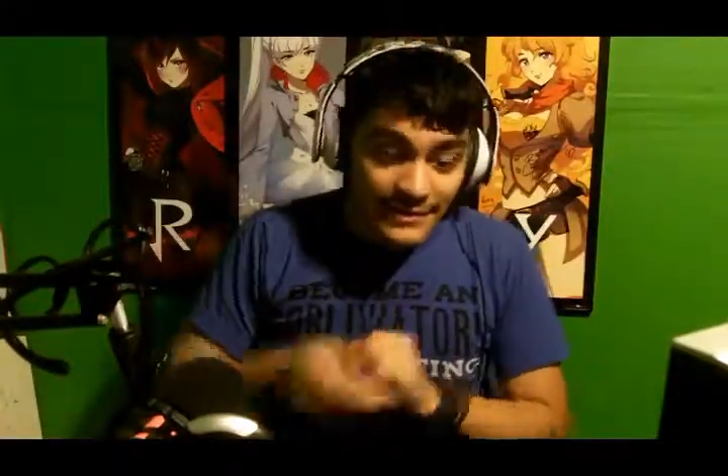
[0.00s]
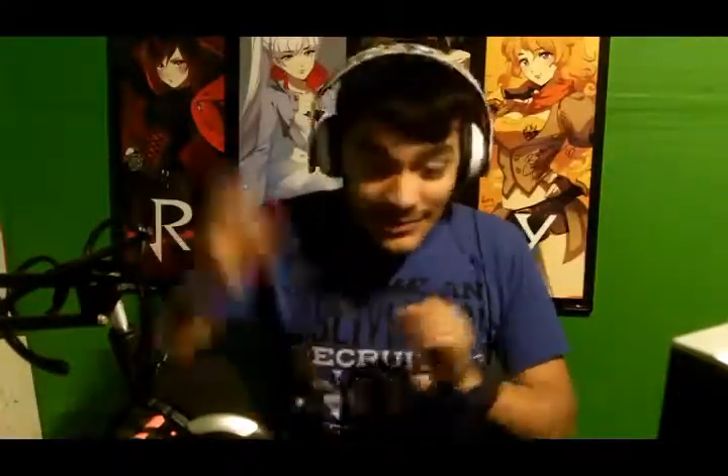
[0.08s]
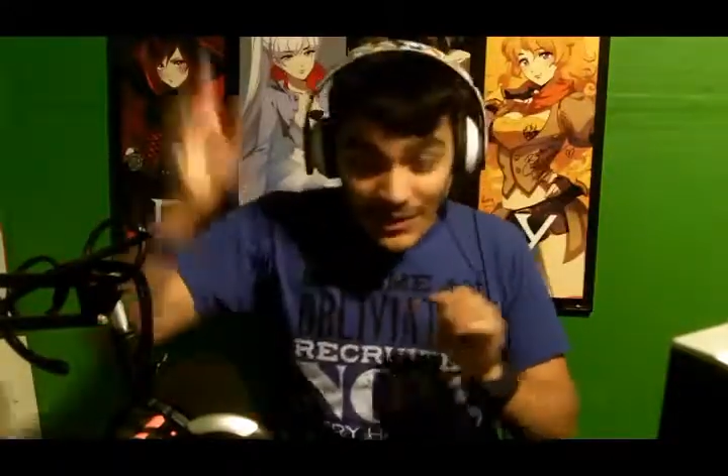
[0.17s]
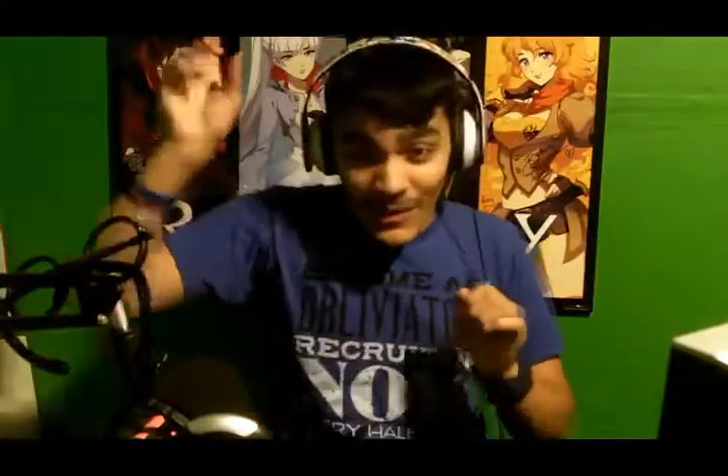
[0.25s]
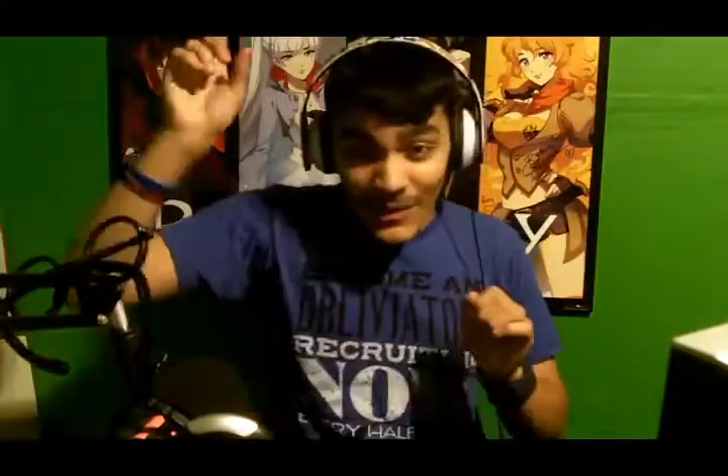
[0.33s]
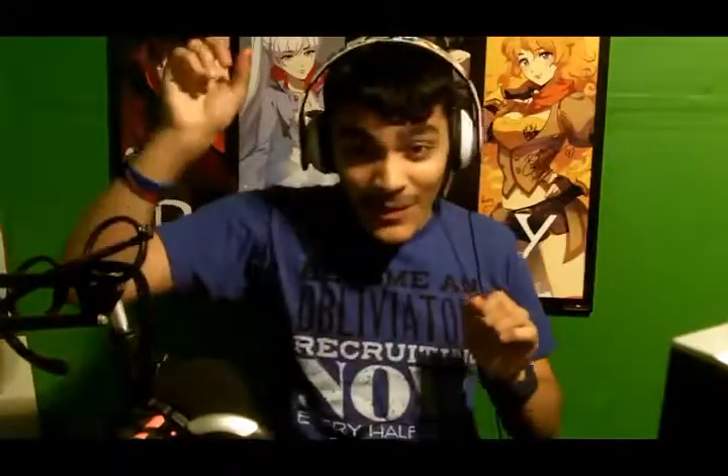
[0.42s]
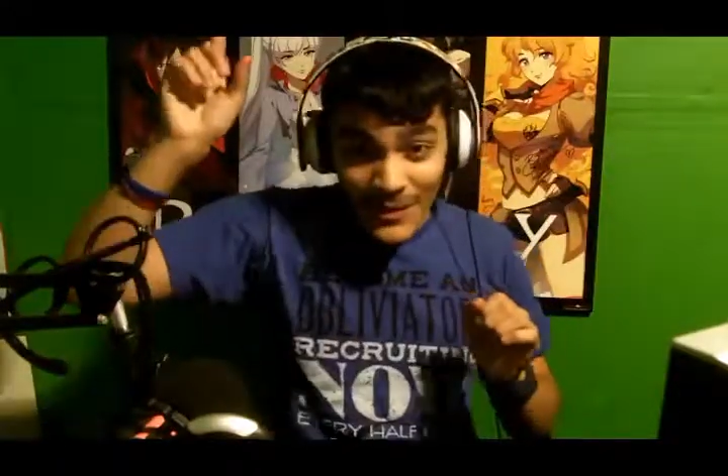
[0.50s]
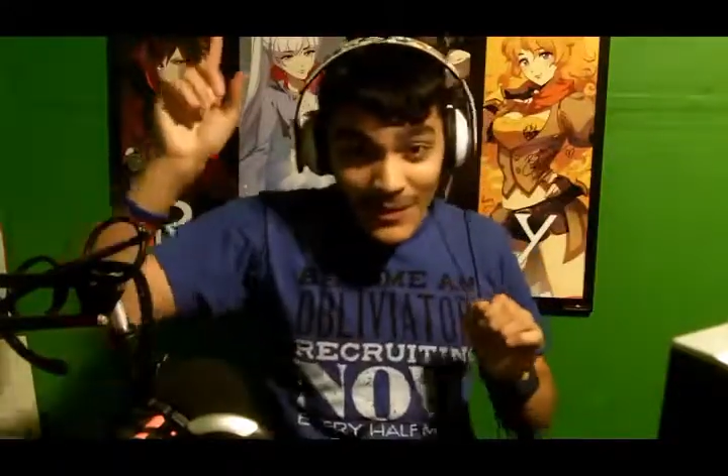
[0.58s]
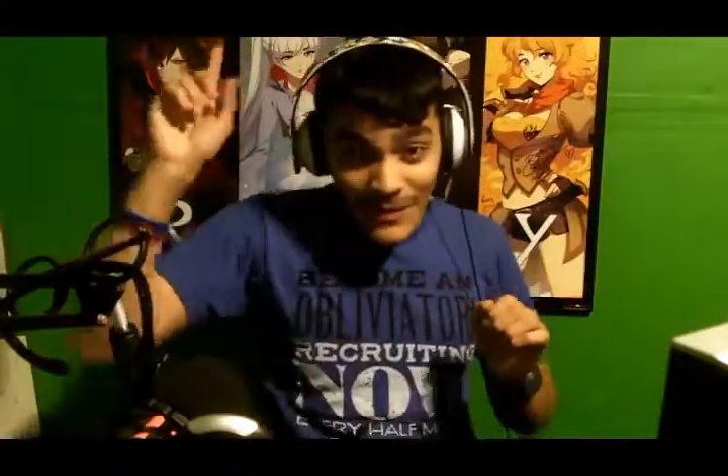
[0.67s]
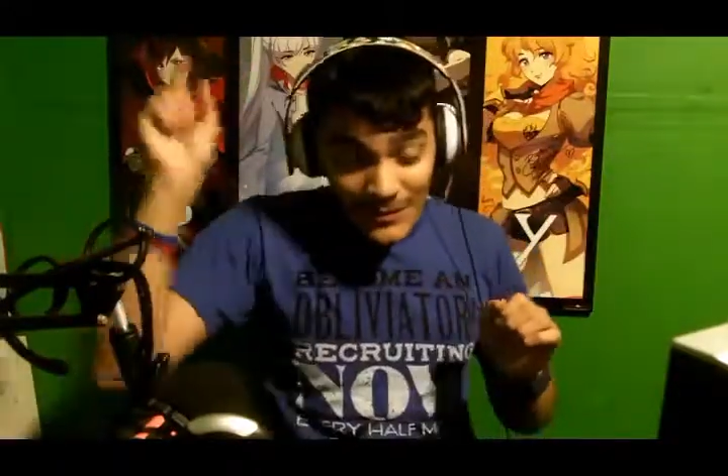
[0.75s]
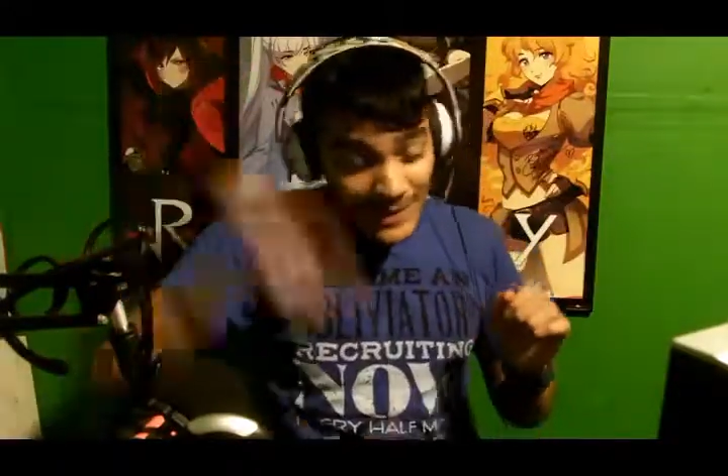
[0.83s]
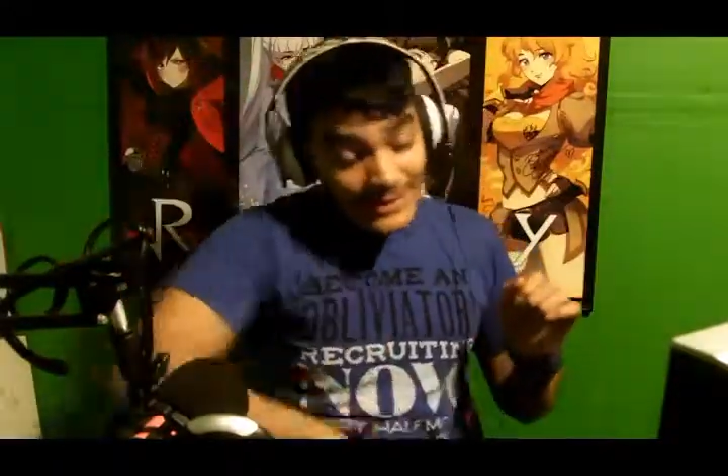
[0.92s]
So,
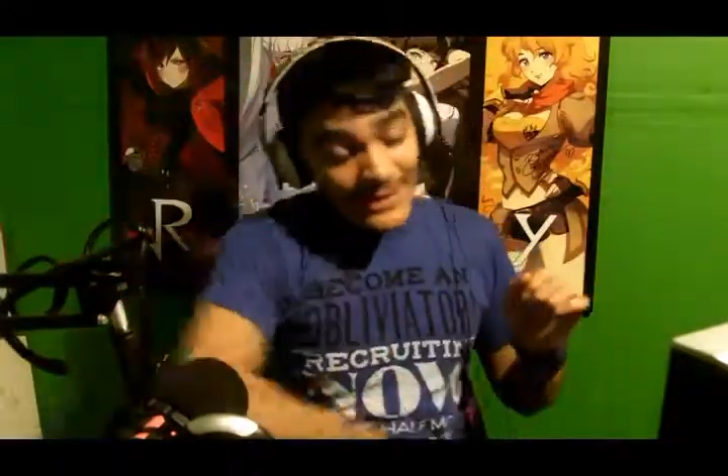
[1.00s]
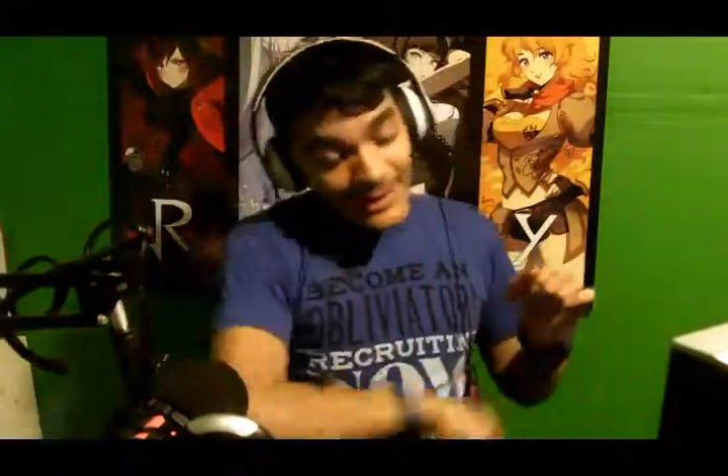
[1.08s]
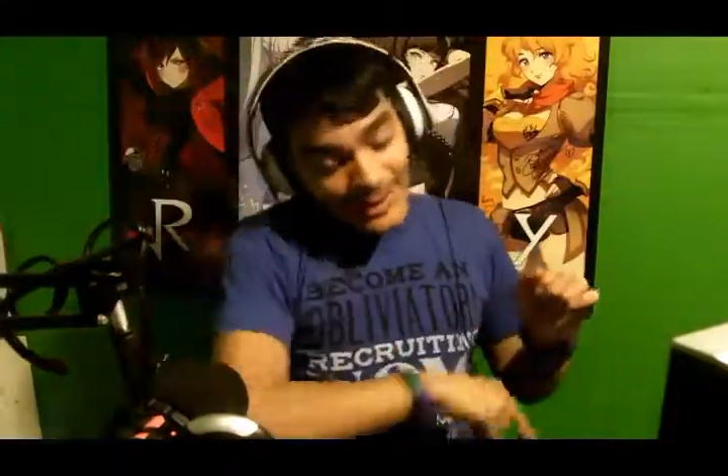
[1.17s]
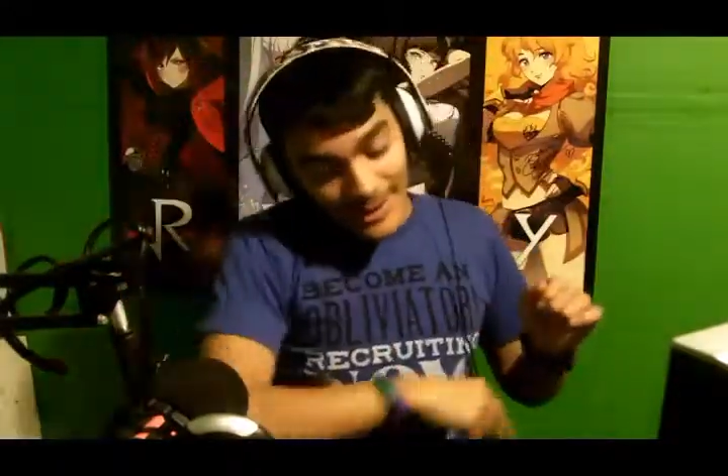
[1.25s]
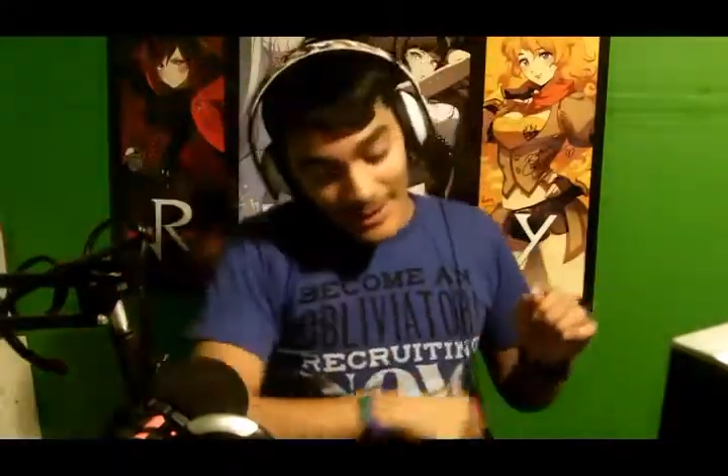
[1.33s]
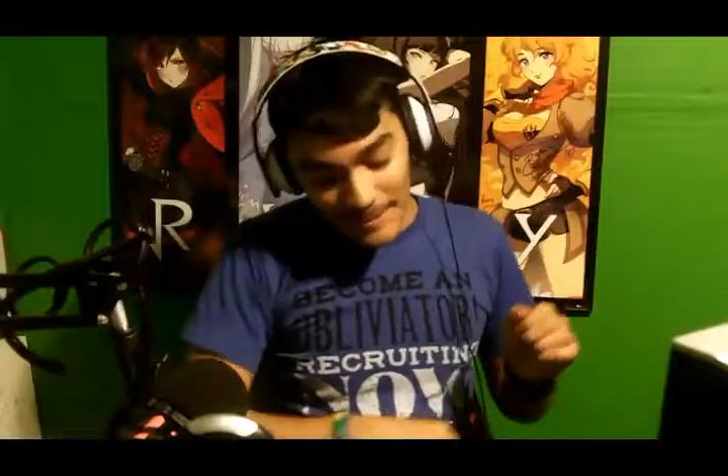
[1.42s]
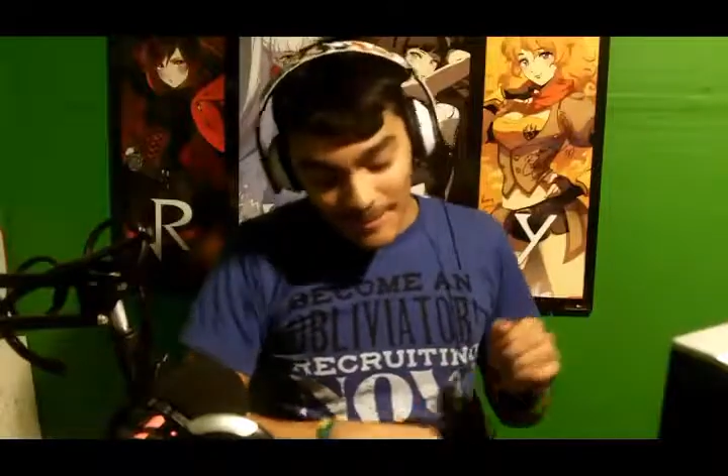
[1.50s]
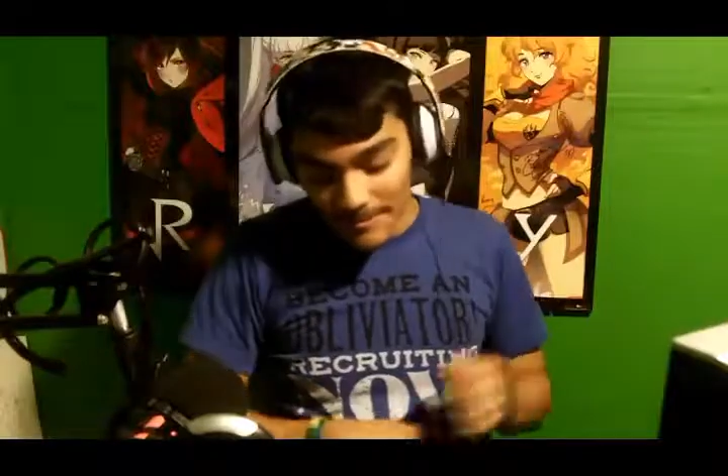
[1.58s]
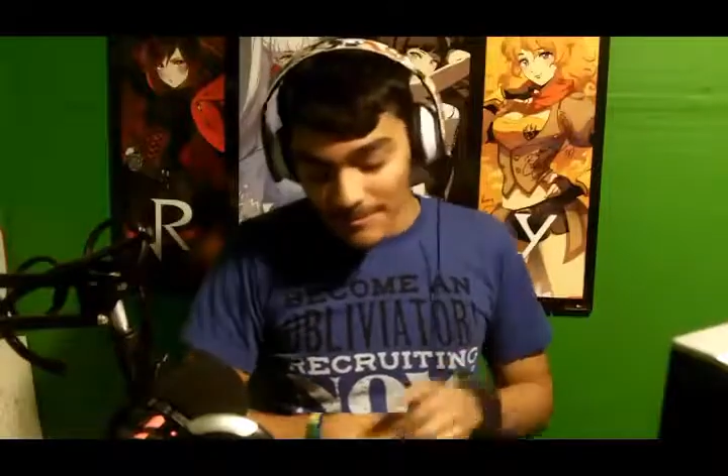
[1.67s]
right, the, uh,